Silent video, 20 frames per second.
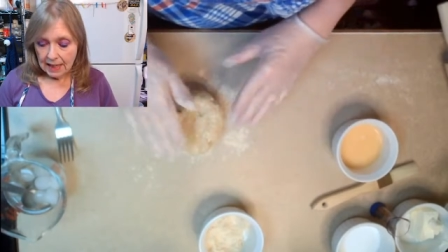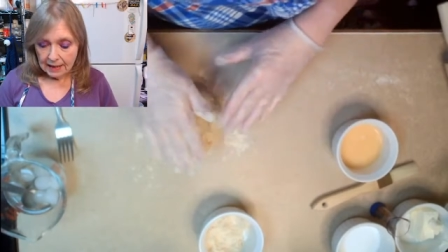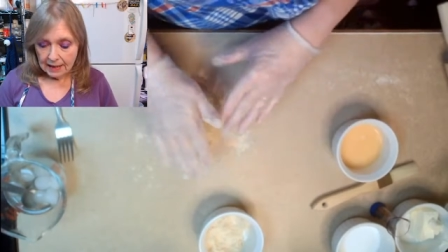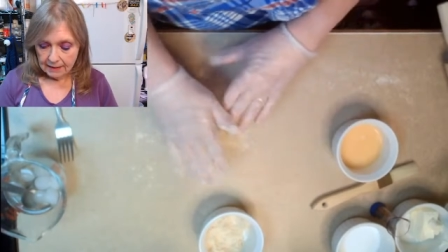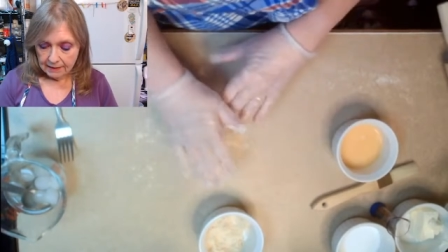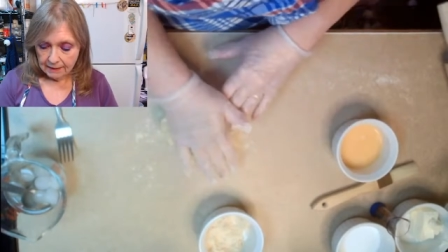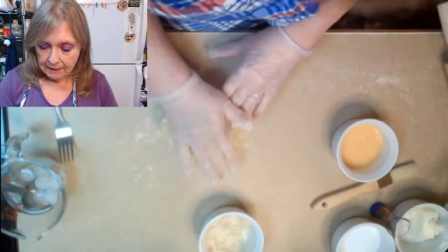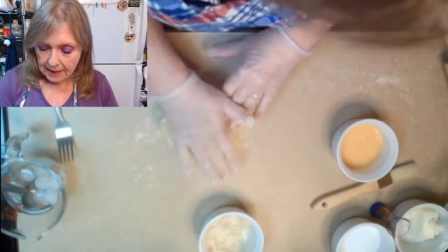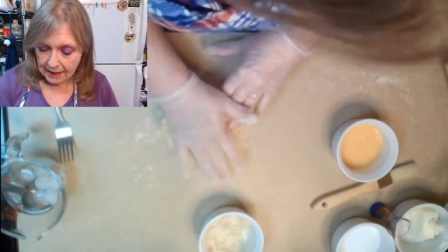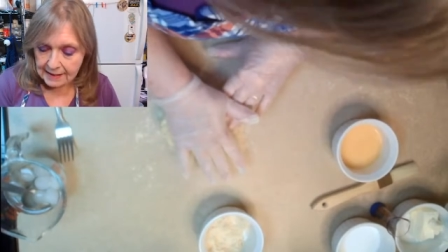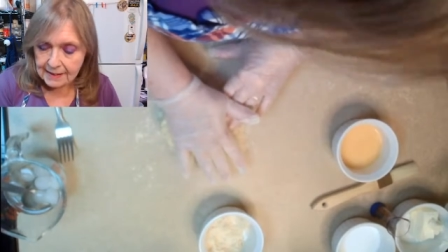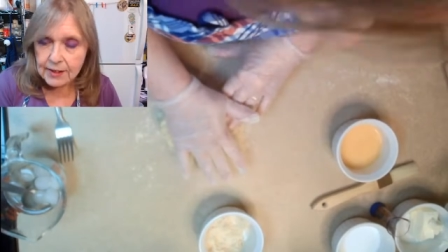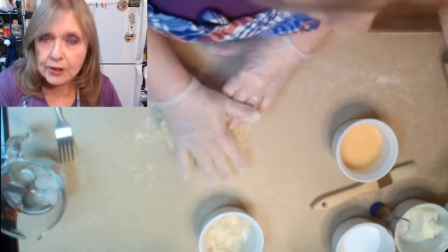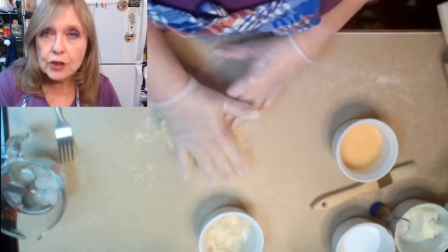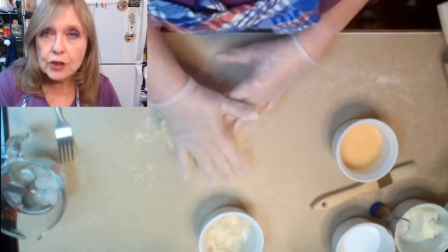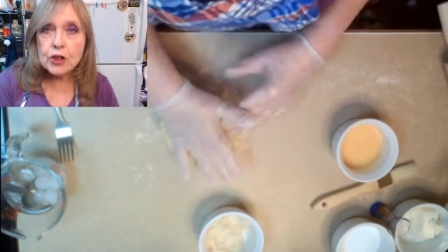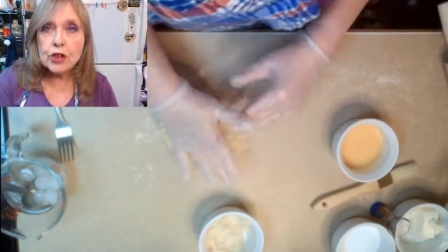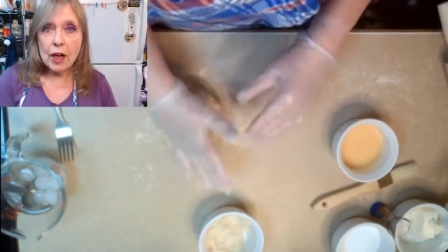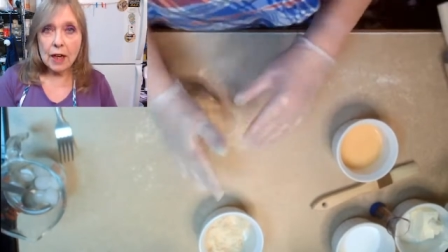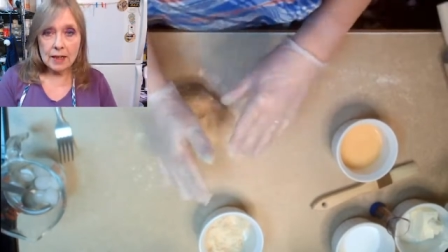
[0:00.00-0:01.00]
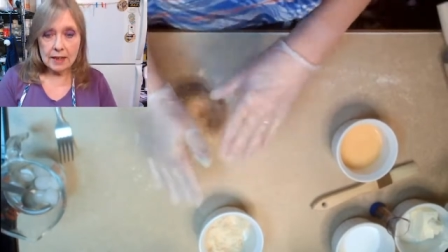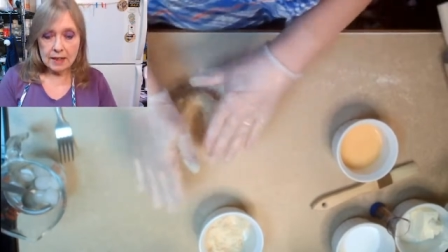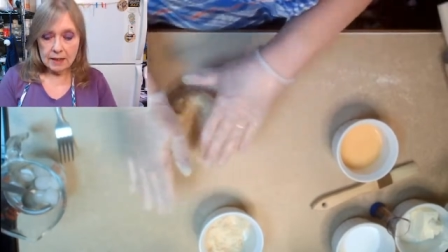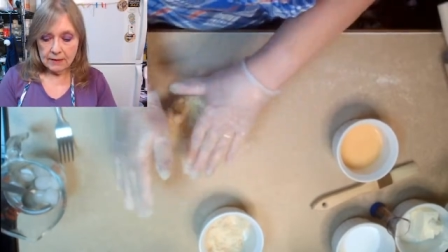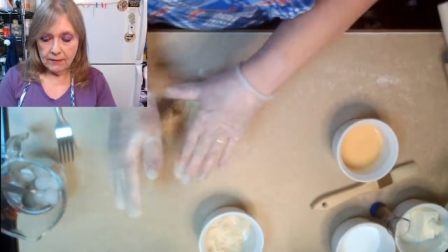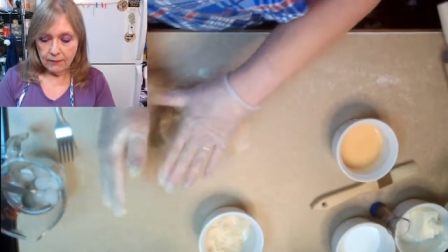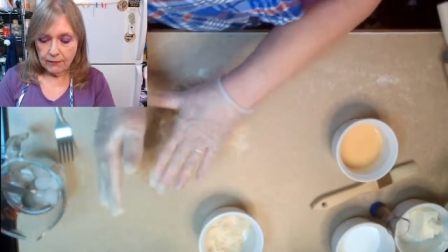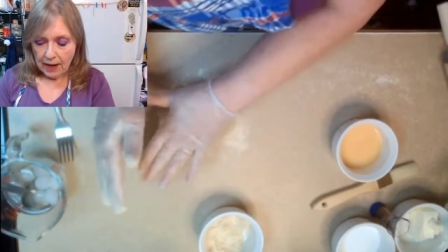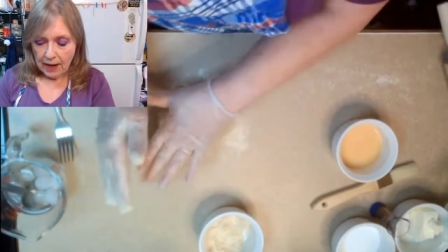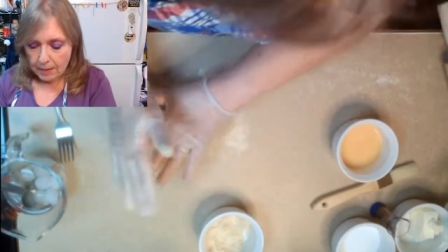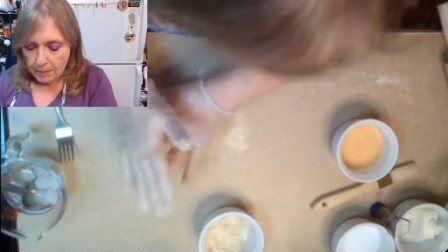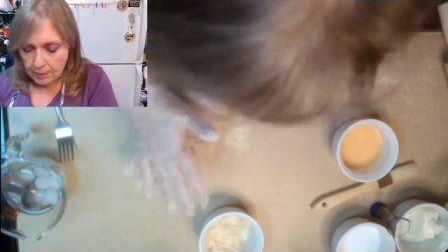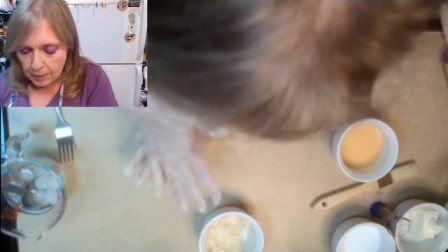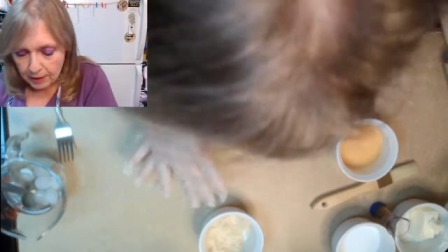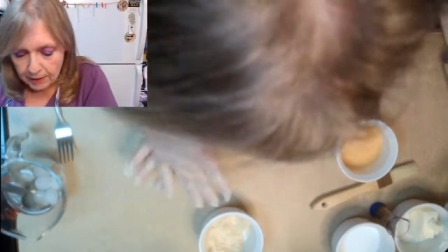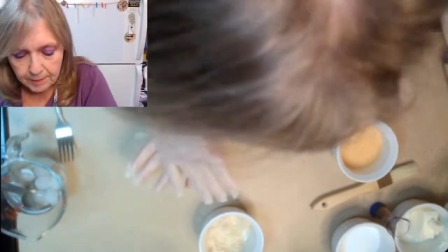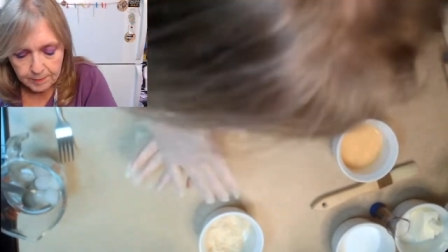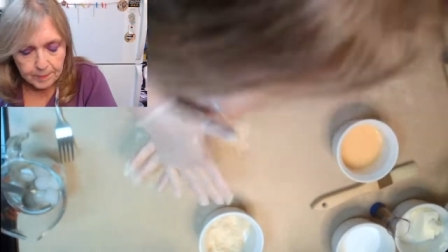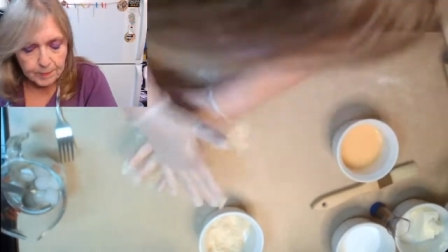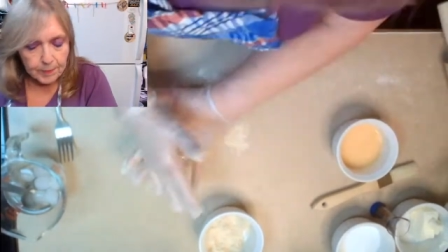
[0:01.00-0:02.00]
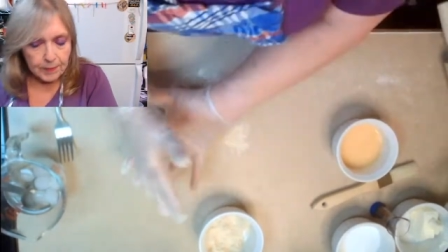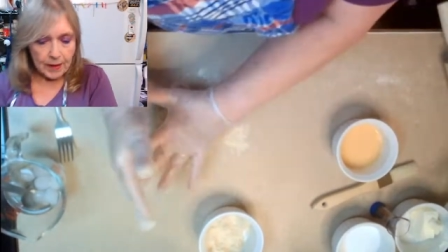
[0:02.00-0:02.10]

None. It's just fiber.